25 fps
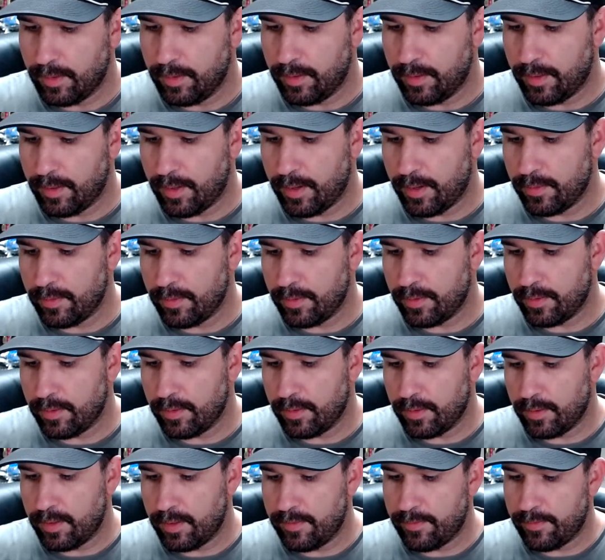don't
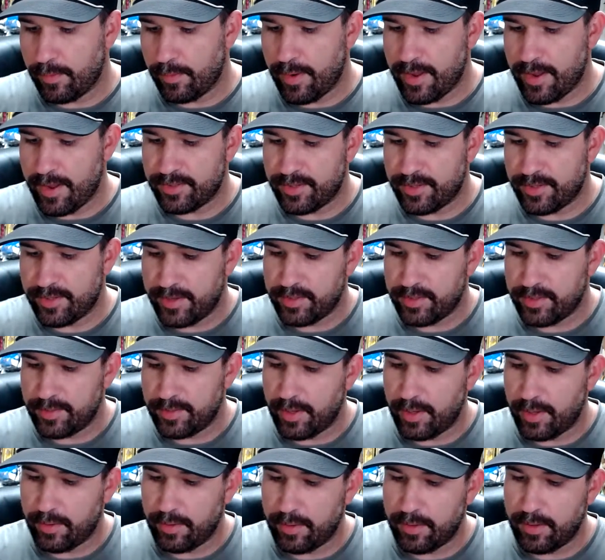give a rat's ass
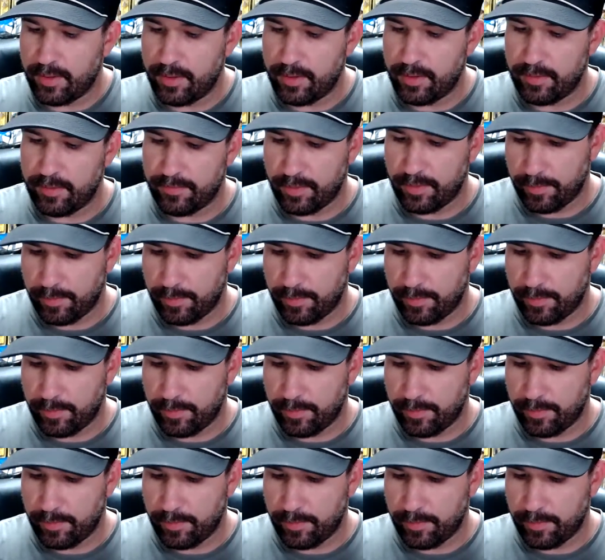about any of your